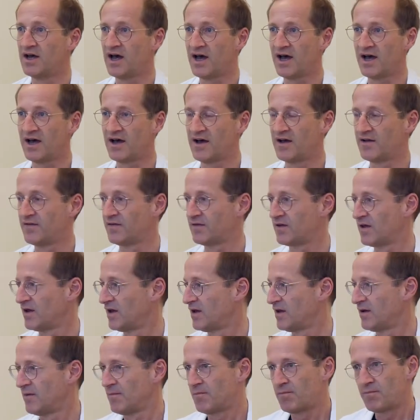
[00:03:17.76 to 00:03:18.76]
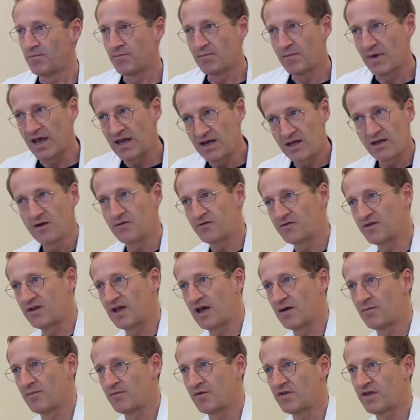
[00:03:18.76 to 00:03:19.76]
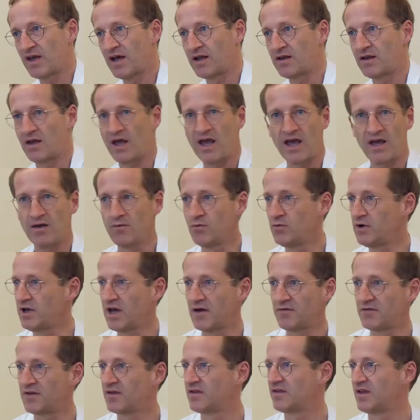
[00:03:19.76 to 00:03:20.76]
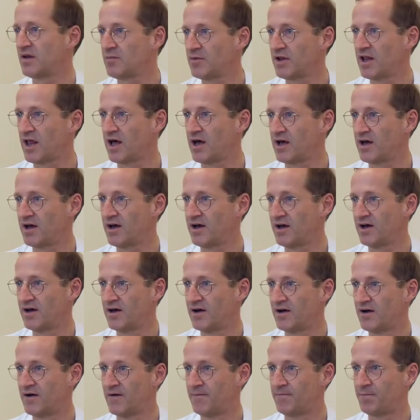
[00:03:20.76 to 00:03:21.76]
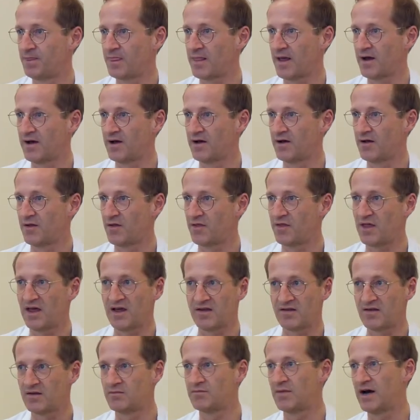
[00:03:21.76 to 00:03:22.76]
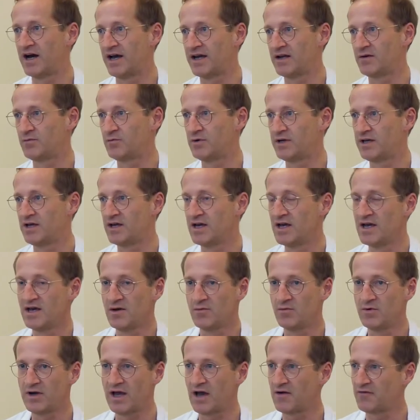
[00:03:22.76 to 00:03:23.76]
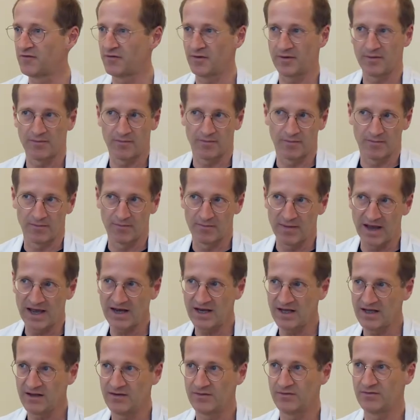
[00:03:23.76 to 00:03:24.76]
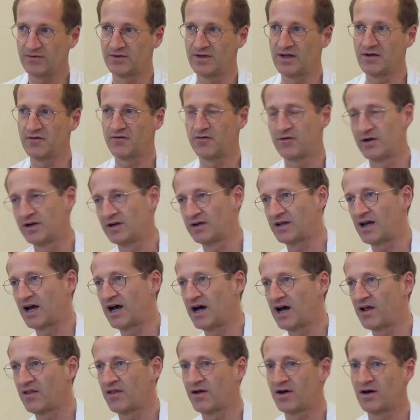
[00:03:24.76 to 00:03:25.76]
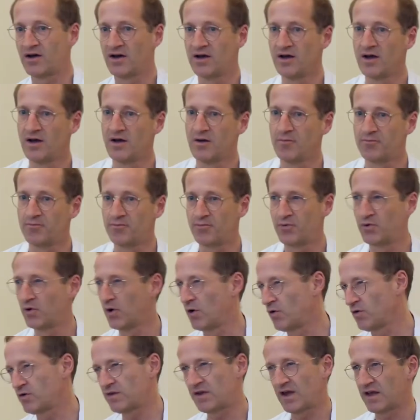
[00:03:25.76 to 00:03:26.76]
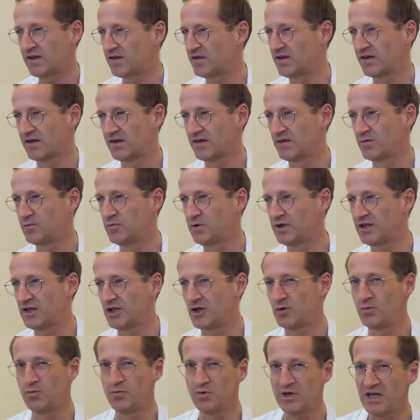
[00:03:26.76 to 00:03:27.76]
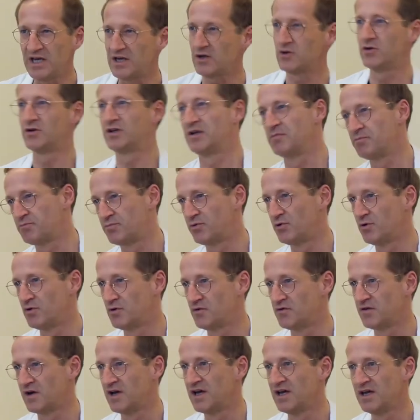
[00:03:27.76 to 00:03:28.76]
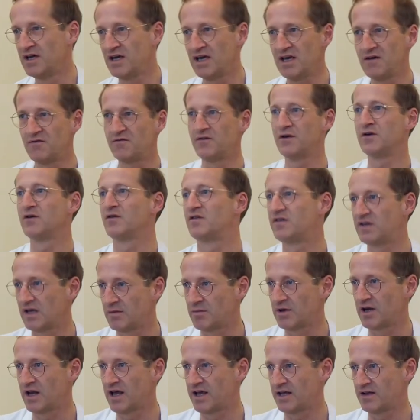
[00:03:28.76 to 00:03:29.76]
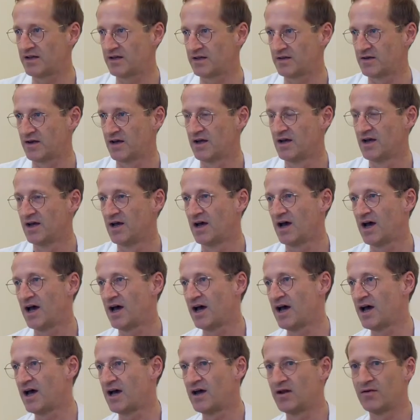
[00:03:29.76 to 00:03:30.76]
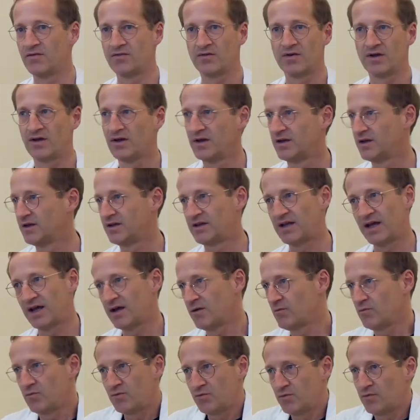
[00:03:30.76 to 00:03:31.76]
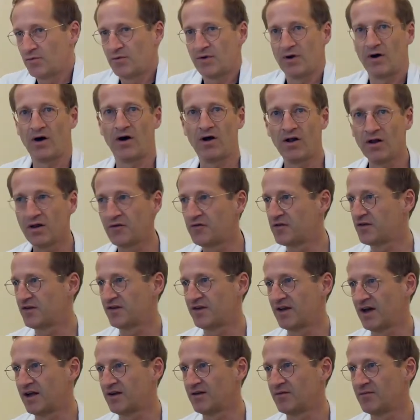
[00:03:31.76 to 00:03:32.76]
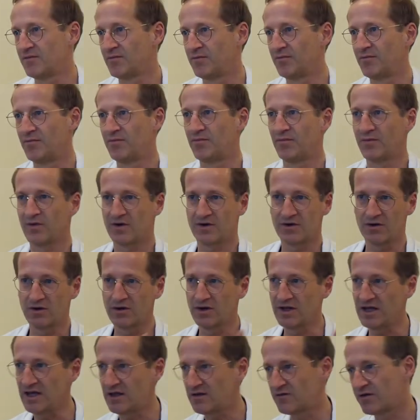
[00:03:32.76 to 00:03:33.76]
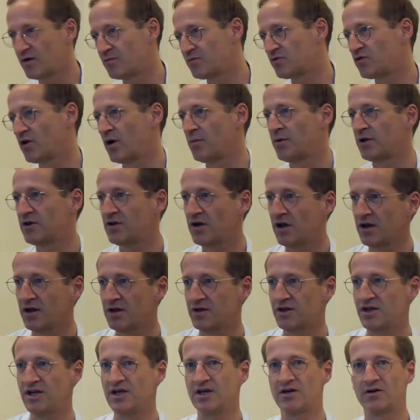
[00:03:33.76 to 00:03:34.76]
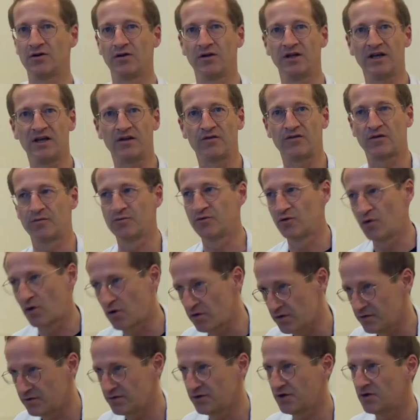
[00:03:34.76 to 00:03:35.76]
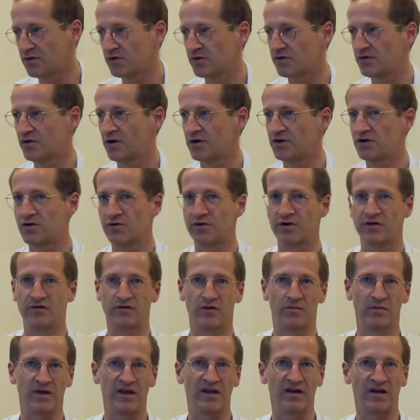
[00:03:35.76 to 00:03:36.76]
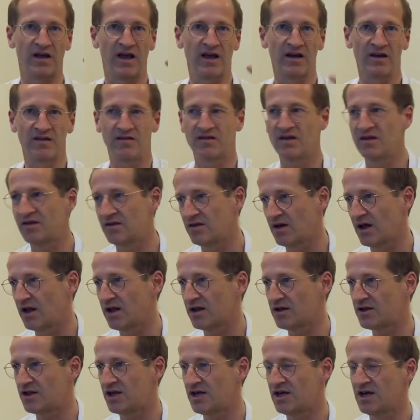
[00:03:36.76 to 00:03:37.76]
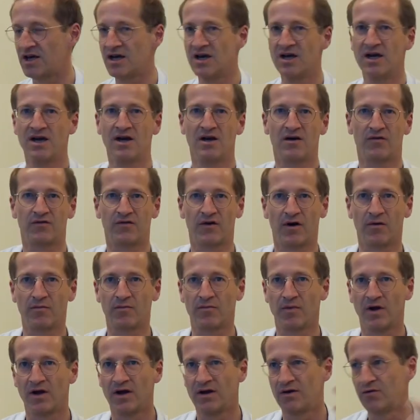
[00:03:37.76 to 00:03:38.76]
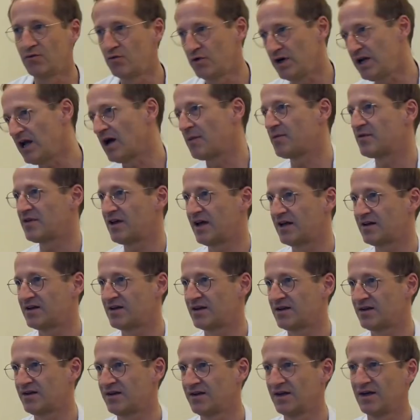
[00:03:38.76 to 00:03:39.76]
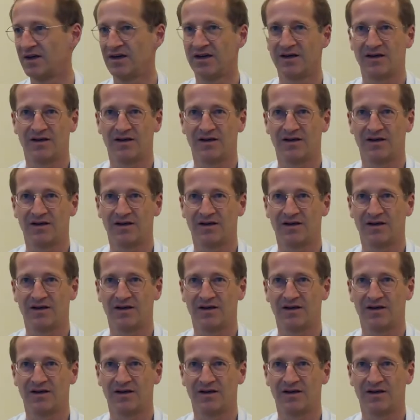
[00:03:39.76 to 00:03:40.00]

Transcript: and many of them said, hey, we have the similar things in mind. We have many different other processes which we could improve if you simulate it. And then all of a sudden, colleagues from traumatology, colleagues from neurosurgery, from anesthesiology, from rehab centers